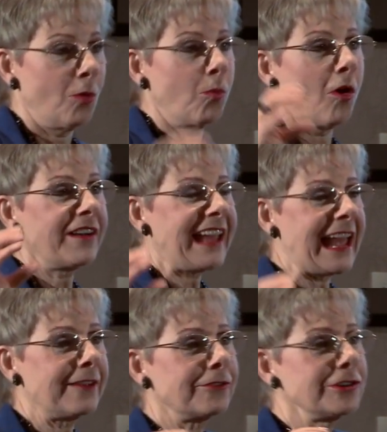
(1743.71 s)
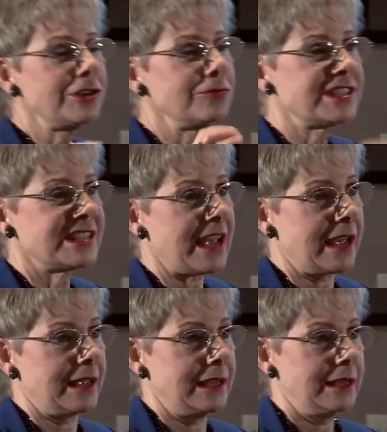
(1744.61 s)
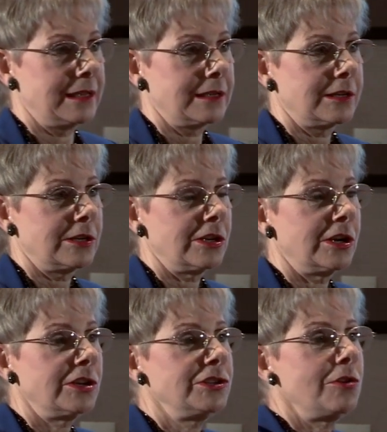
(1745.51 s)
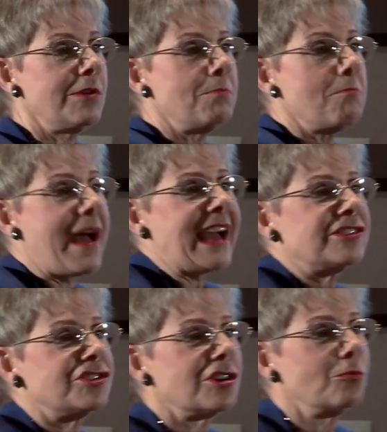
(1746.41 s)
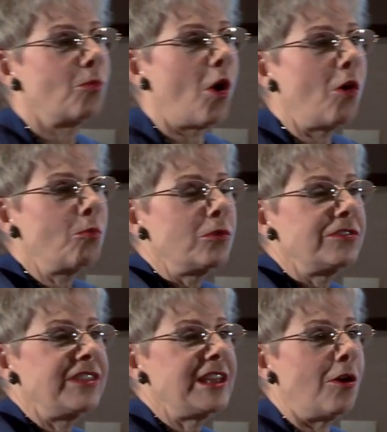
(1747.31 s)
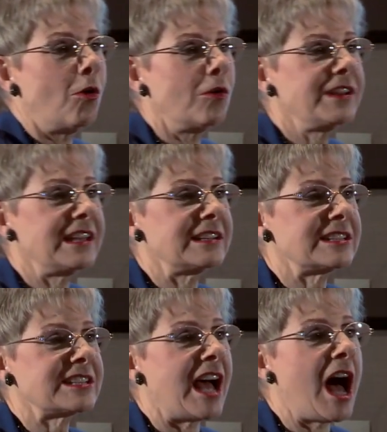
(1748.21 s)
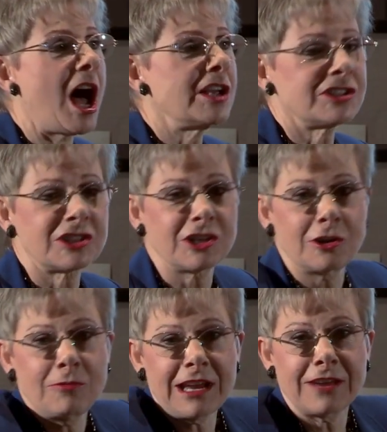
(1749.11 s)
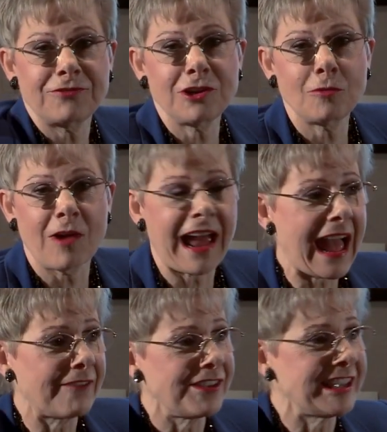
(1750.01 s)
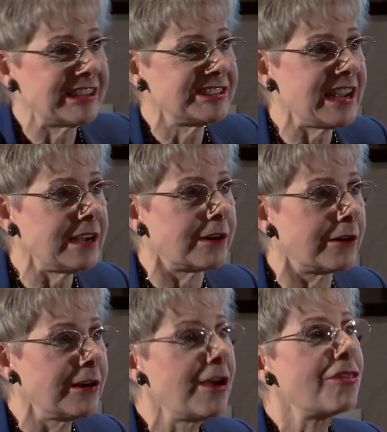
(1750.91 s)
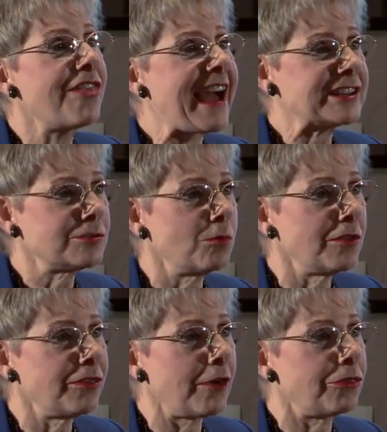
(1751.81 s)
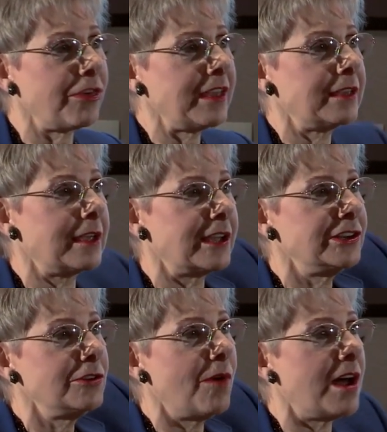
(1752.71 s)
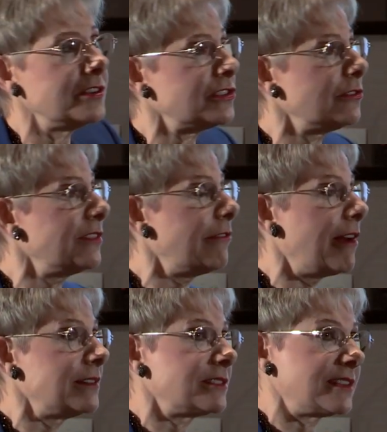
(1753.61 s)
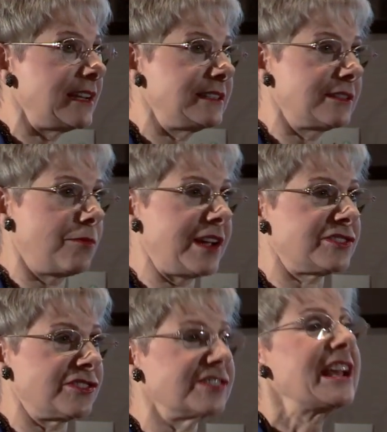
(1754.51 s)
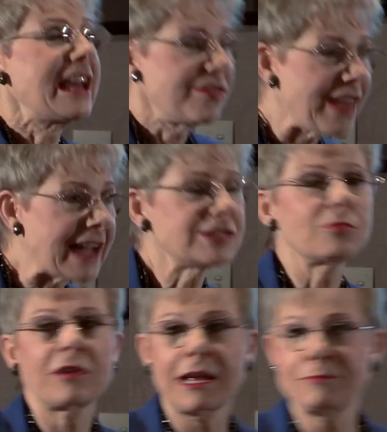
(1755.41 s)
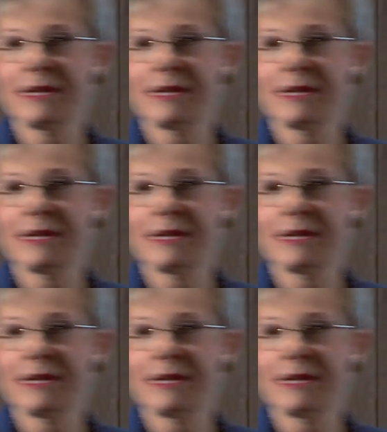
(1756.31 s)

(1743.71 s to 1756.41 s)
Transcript: whatever you say, you imagine what would the audience ask you if you were having at dinner. That's what they're thinking, and you answer their unstated questions. That's what I